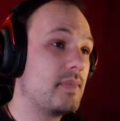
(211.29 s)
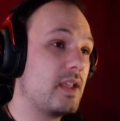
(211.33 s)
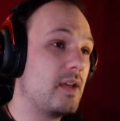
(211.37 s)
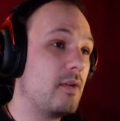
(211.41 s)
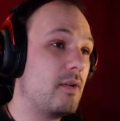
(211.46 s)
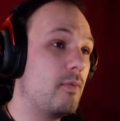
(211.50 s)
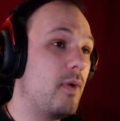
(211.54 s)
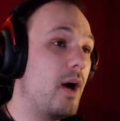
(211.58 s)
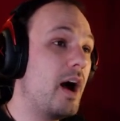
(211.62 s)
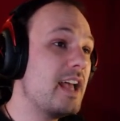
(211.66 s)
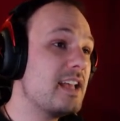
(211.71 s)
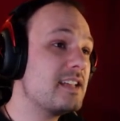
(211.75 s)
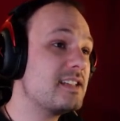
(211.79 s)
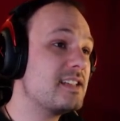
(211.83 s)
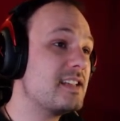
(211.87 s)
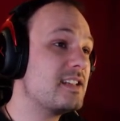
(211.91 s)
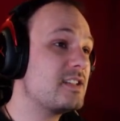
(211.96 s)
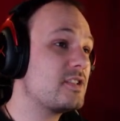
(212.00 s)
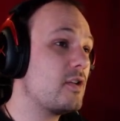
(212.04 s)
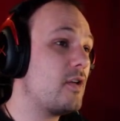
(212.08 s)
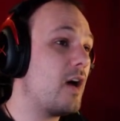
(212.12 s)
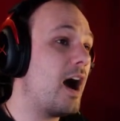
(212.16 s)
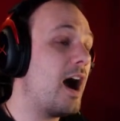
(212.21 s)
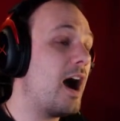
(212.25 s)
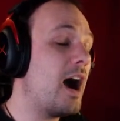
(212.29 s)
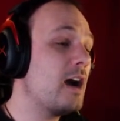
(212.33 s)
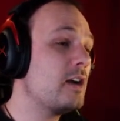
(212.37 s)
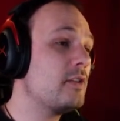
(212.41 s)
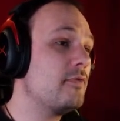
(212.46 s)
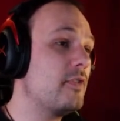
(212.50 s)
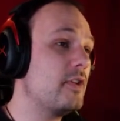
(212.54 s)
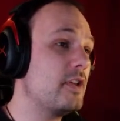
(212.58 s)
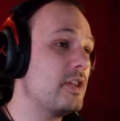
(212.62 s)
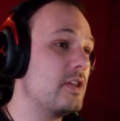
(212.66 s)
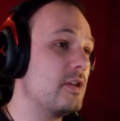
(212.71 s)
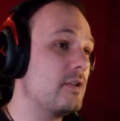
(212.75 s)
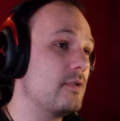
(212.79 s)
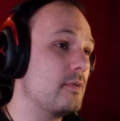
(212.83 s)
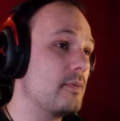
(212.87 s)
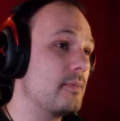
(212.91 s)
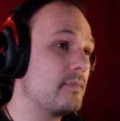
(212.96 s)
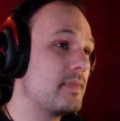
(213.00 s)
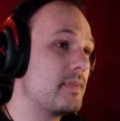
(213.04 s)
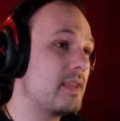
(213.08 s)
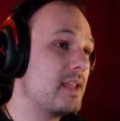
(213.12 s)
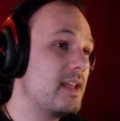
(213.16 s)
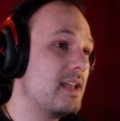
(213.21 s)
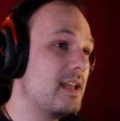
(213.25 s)
Why is this so hard for you?
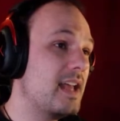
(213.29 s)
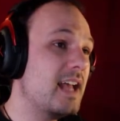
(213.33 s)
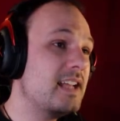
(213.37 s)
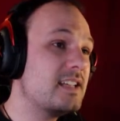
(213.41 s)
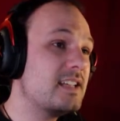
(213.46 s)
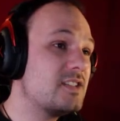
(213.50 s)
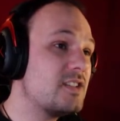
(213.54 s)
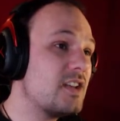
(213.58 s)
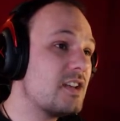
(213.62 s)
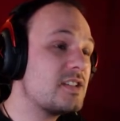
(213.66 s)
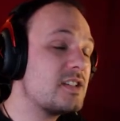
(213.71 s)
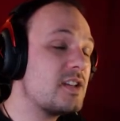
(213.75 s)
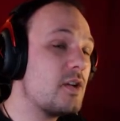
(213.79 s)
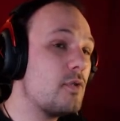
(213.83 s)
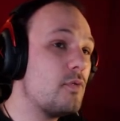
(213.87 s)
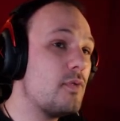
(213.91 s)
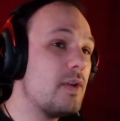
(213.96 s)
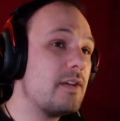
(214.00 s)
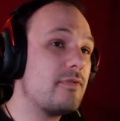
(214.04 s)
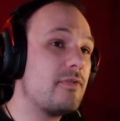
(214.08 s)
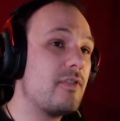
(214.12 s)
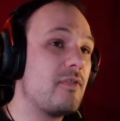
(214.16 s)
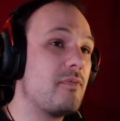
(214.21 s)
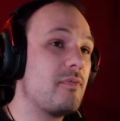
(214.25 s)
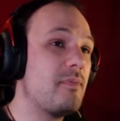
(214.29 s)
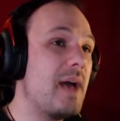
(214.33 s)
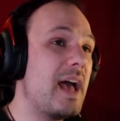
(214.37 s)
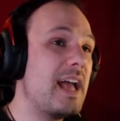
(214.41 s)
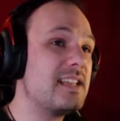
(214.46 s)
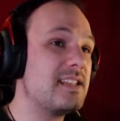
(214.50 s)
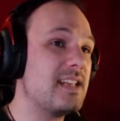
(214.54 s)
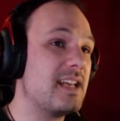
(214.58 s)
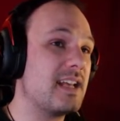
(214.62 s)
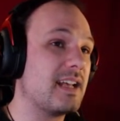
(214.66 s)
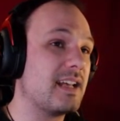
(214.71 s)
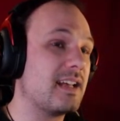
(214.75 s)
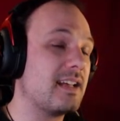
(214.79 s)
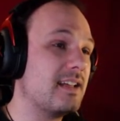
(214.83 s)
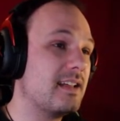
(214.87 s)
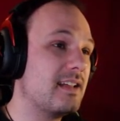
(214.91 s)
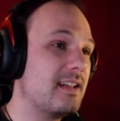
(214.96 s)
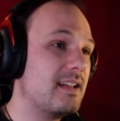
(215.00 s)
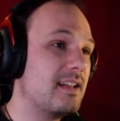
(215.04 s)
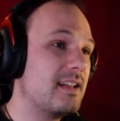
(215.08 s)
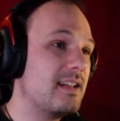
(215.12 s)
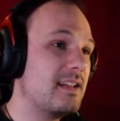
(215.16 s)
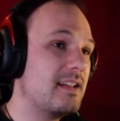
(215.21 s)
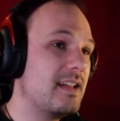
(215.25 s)
It's just a whiff of magic.
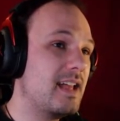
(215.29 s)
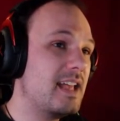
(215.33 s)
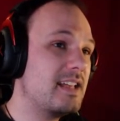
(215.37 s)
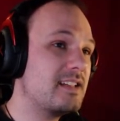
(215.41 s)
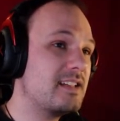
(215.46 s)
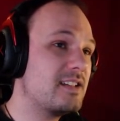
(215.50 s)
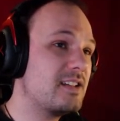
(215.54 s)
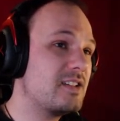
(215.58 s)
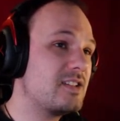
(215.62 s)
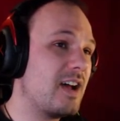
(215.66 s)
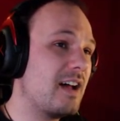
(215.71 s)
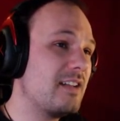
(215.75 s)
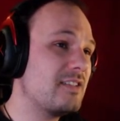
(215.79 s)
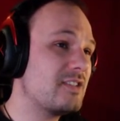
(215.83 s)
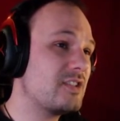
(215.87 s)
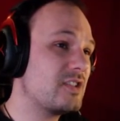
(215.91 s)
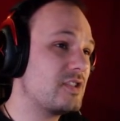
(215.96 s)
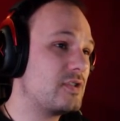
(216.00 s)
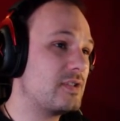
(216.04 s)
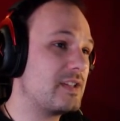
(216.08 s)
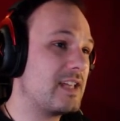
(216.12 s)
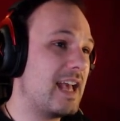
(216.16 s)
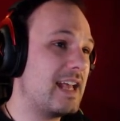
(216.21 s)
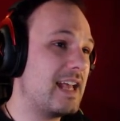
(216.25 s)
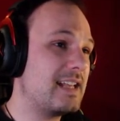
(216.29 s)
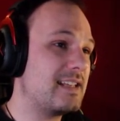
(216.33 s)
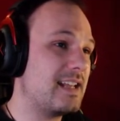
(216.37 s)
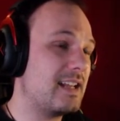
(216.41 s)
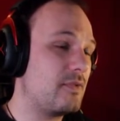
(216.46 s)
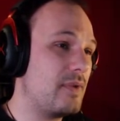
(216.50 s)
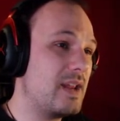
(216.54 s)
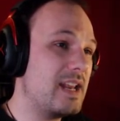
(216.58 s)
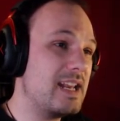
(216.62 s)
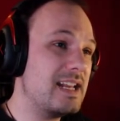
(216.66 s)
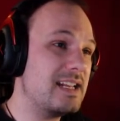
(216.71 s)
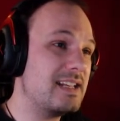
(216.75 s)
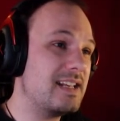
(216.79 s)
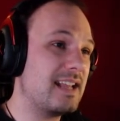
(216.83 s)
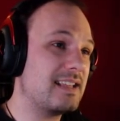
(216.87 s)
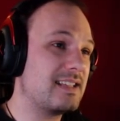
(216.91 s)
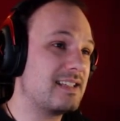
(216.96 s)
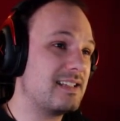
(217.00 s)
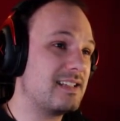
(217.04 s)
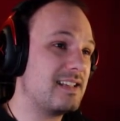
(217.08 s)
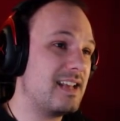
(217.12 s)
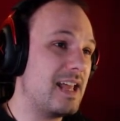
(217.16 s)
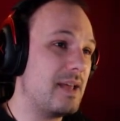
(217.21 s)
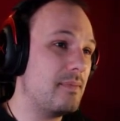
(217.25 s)
Is the chances to get that really that
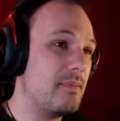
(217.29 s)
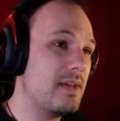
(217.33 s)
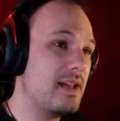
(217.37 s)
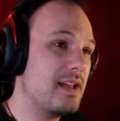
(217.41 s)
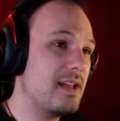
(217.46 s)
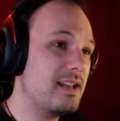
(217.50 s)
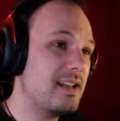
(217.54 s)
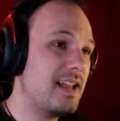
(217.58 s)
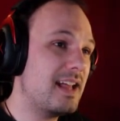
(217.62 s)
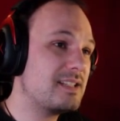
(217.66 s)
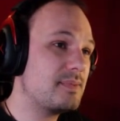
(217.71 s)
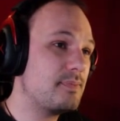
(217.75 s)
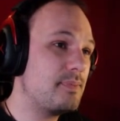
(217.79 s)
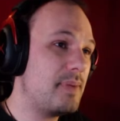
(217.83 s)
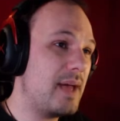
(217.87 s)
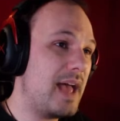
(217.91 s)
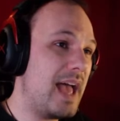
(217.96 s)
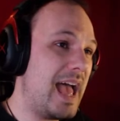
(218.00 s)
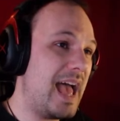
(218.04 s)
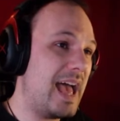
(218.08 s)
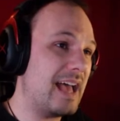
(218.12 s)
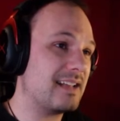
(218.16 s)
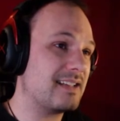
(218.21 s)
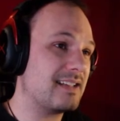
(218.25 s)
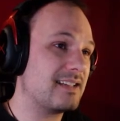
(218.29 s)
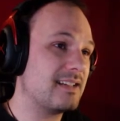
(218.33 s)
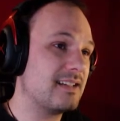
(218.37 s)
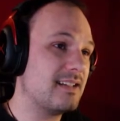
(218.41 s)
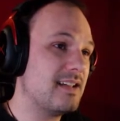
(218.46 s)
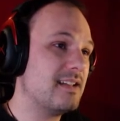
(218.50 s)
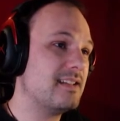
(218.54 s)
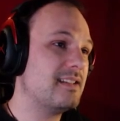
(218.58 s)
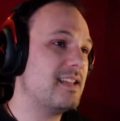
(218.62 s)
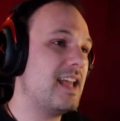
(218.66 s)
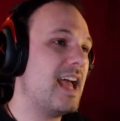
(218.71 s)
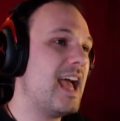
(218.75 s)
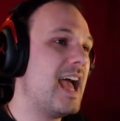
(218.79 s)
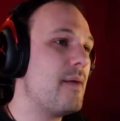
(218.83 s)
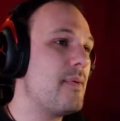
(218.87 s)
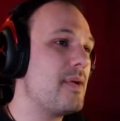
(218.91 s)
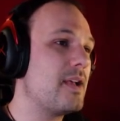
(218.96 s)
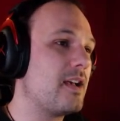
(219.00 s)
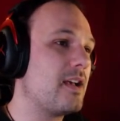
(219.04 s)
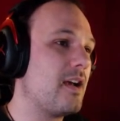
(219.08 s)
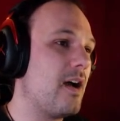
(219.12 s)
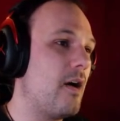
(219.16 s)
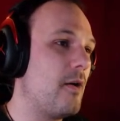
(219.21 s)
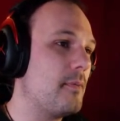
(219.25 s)
slim? That's bad. There we
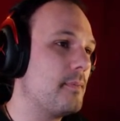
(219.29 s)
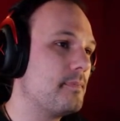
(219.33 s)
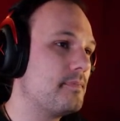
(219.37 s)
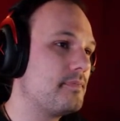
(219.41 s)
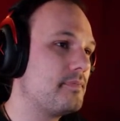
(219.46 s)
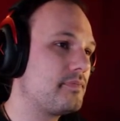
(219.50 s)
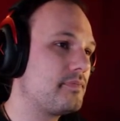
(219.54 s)
go.